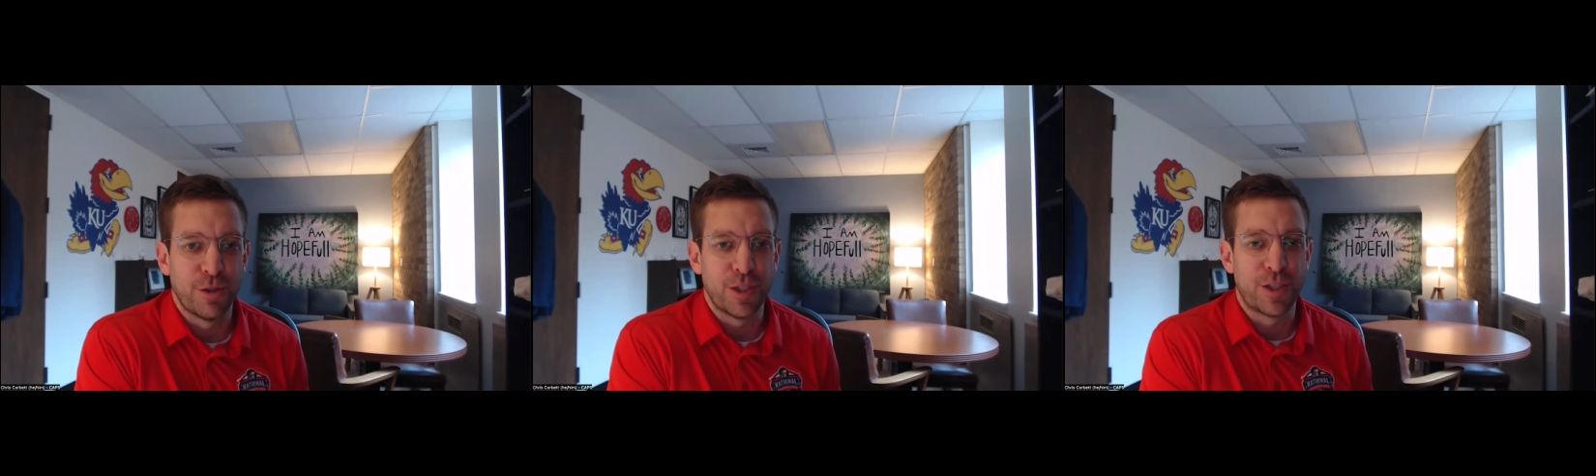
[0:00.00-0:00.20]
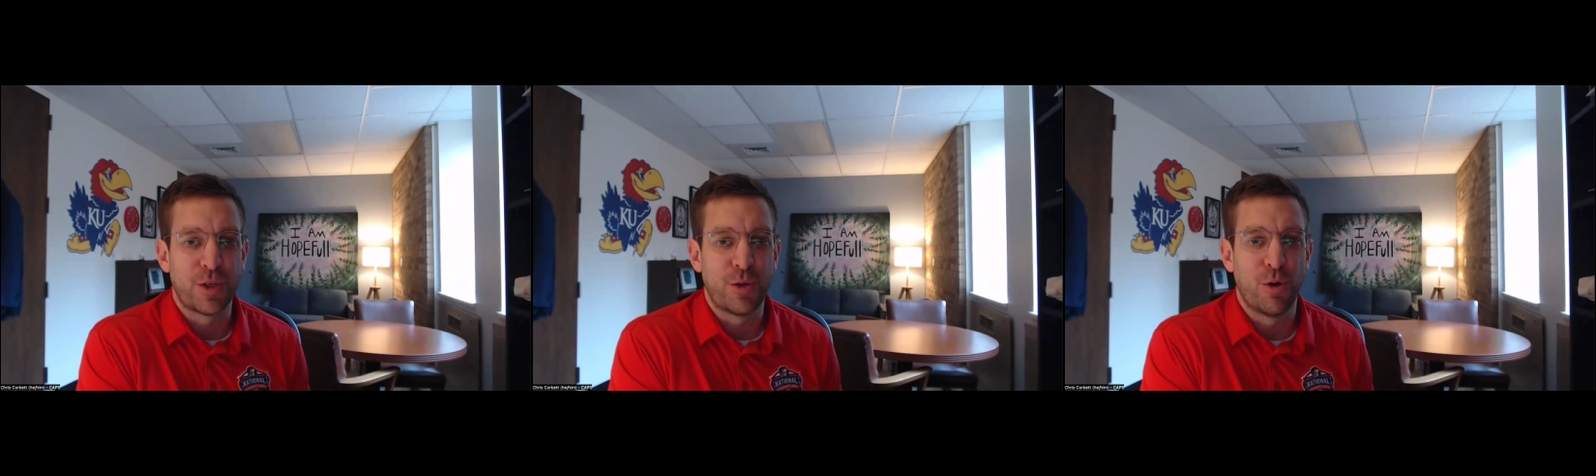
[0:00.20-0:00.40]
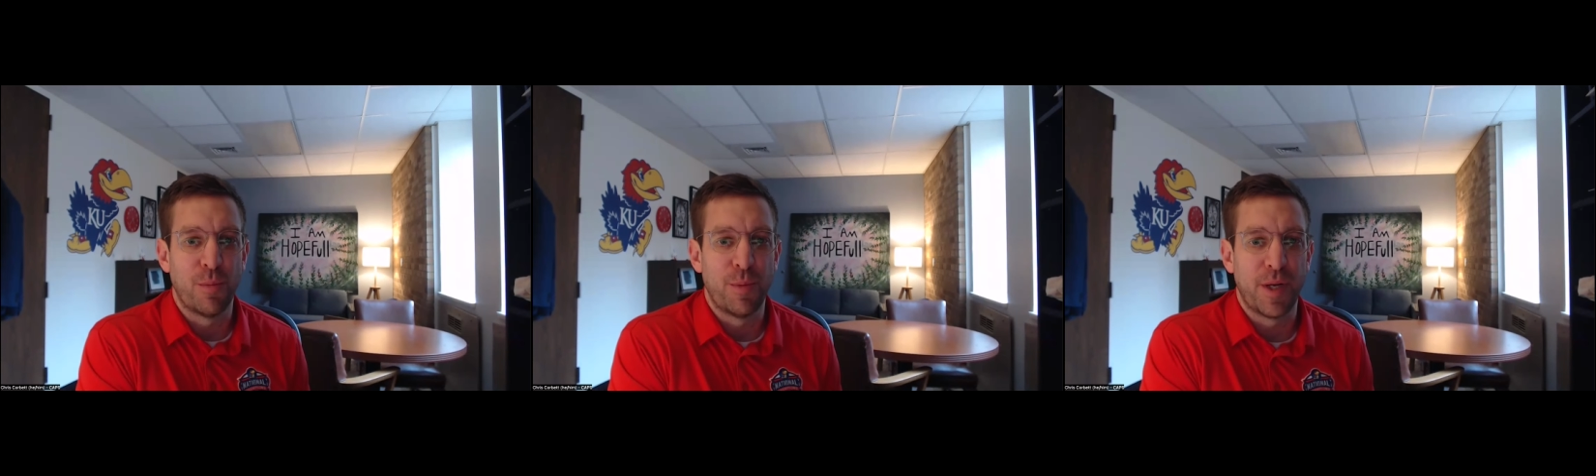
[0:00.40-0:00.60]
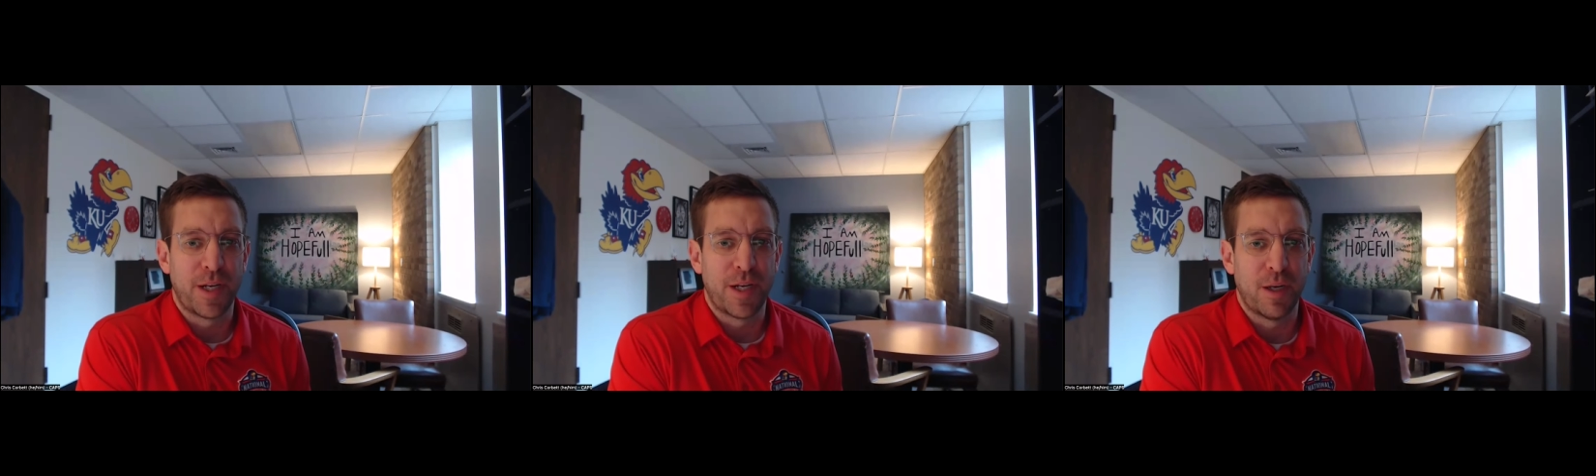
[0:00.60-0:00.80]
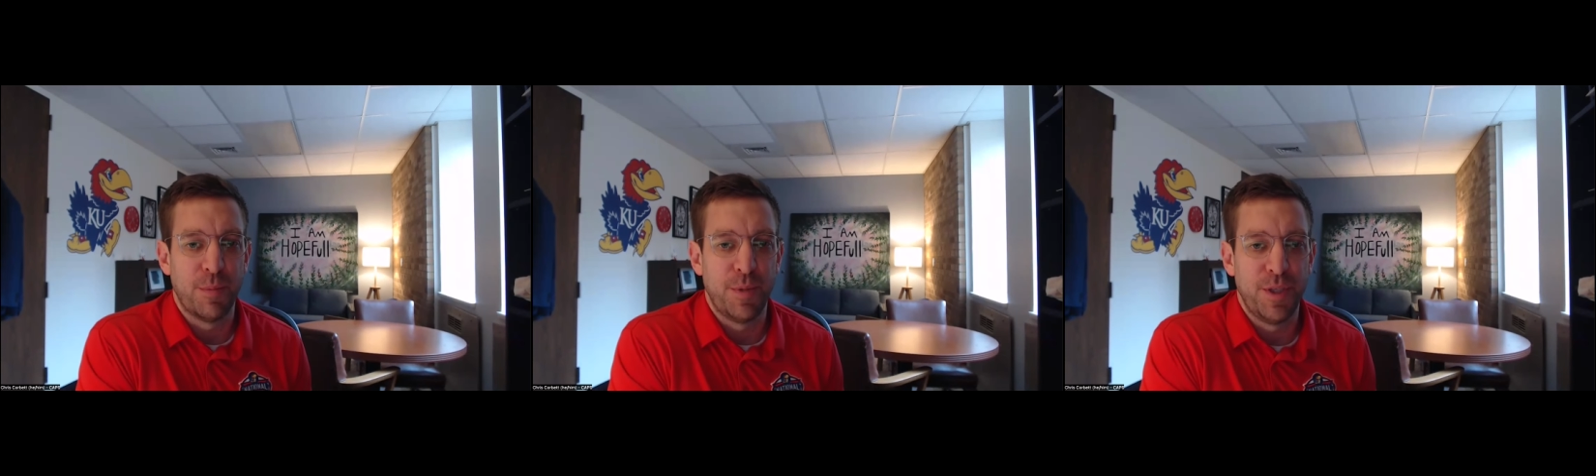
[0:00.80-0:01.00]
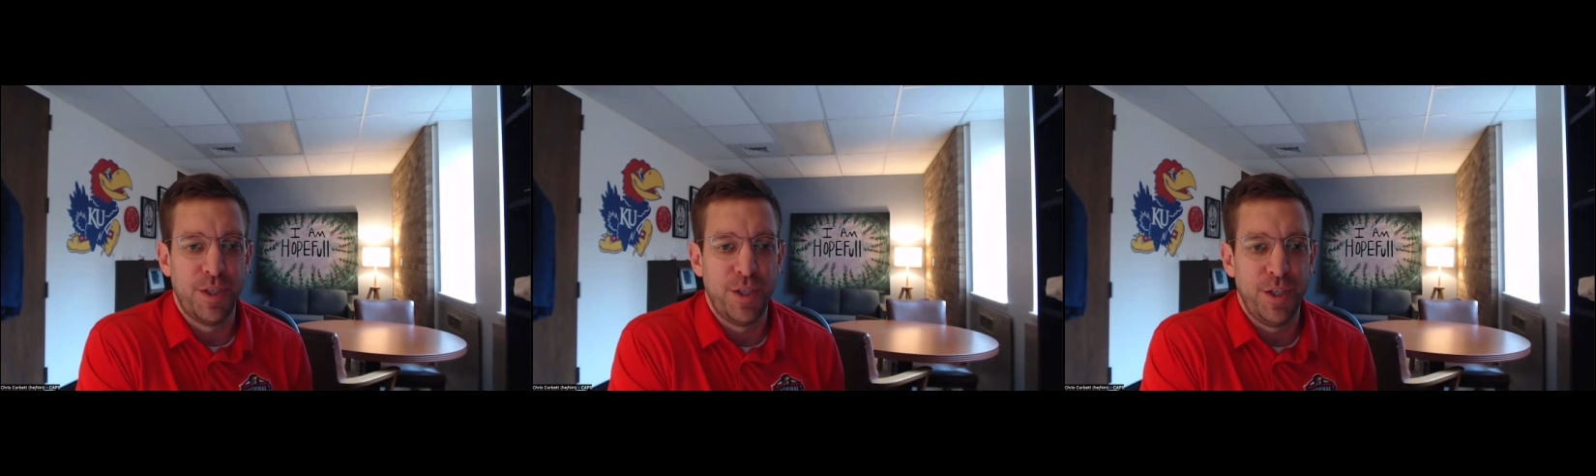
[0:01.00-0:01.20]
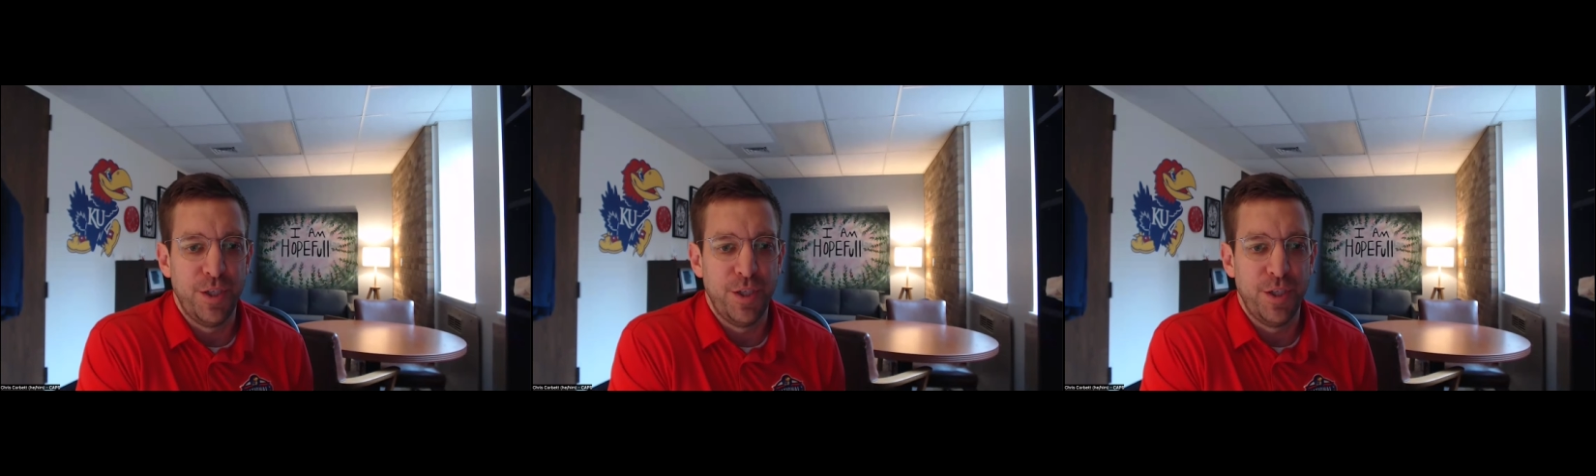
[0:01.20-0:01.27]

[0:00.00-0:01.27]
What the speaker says: Chris Corbett coming to